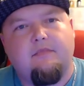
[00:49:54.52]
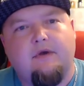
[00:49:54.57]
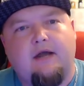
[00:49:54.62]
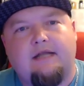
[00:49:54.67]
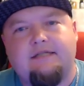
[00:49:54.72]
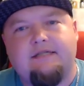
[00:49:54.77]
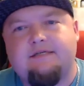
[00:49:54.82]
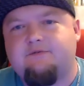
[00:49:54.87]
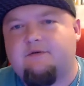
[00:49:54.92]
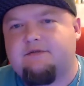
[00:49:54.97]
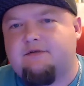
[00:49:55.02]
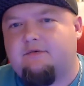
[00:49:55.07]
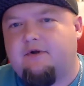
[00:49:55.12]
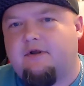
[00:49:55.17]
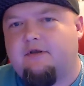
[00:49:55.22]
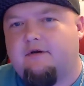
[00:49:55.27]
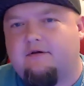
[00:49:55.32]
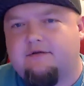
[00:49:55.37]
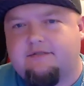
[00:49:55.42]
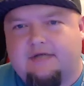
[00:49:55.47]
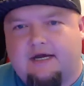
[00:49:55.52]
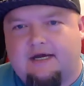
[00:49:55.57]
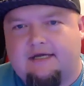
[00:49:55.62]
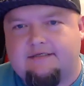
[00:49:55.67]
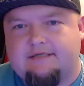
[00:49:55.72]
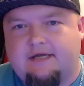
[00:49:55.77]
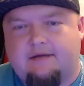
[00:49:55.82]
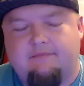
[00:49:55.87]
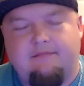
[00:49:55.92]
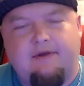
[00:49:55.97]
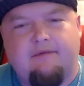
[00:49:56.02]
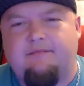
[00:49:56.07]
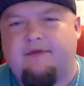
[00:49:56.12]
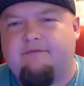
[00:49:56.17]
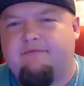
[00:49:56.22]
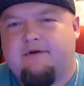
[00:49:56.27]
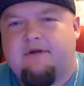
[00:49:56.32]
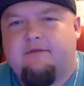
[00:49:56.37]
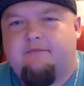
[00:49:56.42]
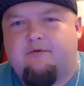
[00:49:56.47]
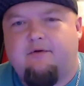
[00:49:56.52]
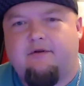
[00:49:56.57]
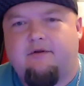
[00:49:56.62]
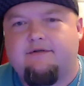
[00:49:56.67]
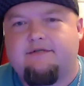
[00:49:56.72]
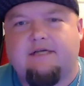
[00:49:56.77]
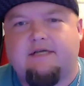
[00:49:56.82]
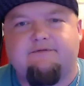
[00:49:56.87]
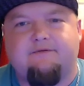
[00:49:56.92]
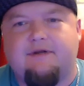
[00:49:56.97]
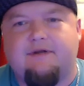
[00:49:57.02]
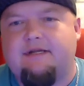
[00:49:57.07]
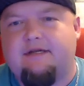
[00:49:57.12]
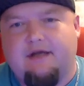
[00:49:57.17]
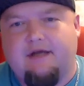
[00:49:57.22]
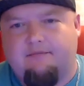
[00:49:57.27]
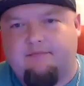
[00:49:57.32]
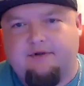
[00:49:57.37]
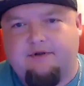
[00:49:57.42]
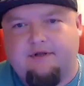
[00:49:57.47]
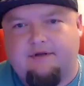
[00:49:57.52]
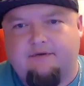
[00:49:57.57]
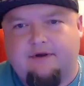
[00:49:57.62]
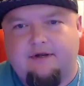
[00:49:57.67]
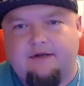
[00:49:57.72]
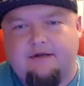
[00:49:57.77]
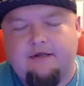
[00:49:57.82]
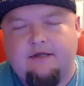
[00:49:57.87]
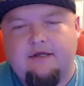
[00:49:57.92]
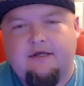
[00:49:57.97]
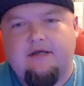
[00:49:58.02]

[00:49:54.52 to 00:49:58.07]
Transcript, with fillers: I just wasn't one of those guys. I'm, I'm never going to be one of those guys for any company, right?